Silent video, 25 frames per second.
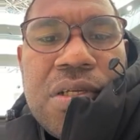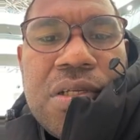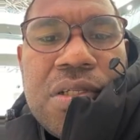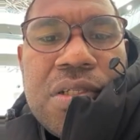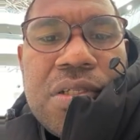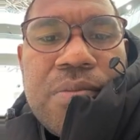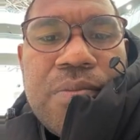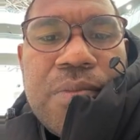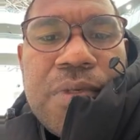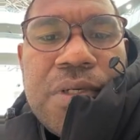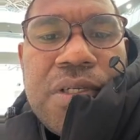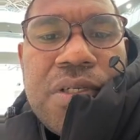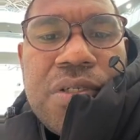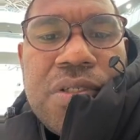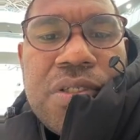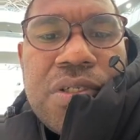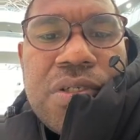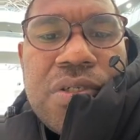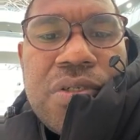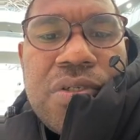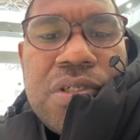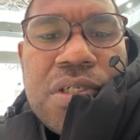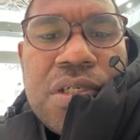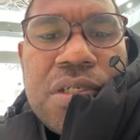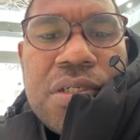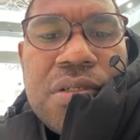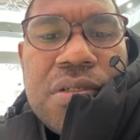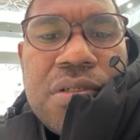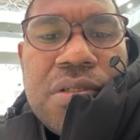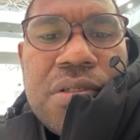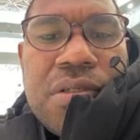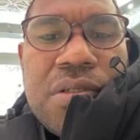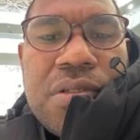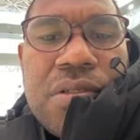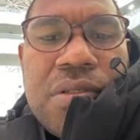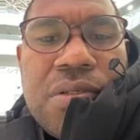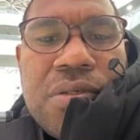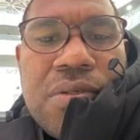to monitor your channel.
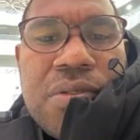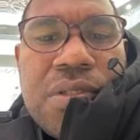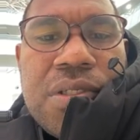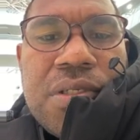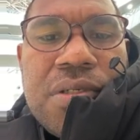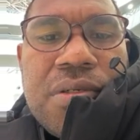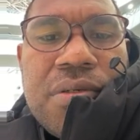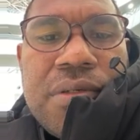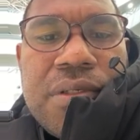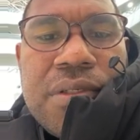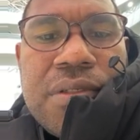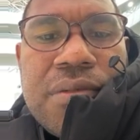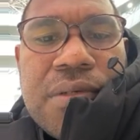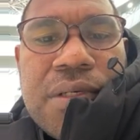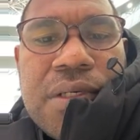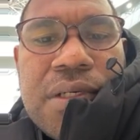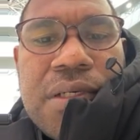Too serious,